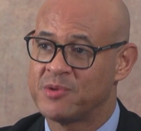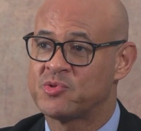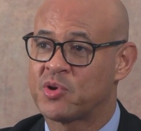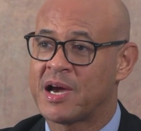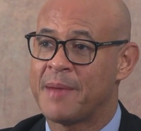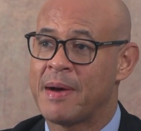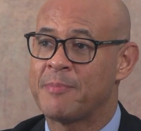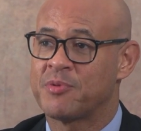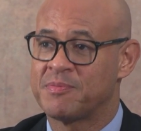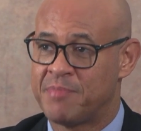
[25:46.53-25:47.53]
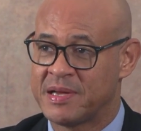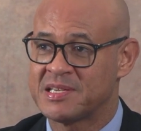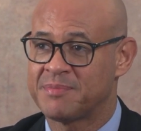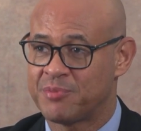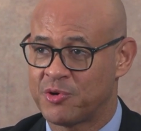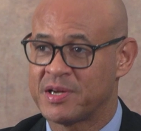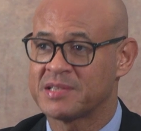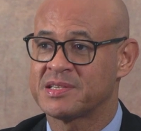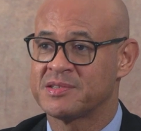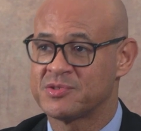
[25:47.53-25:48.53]
to come up with better
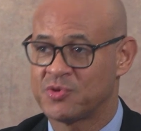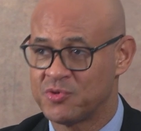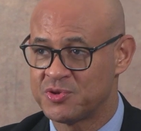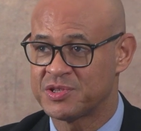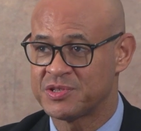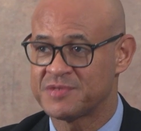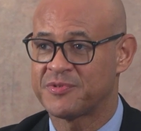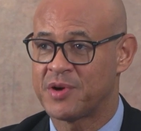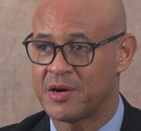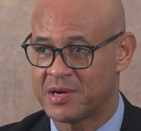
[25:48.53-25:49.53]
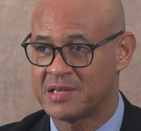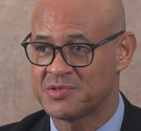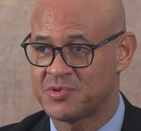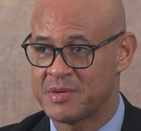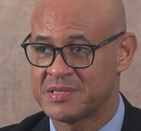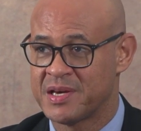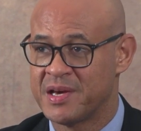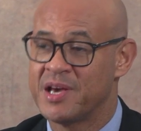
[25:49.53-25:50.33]
products and solutions for our customers.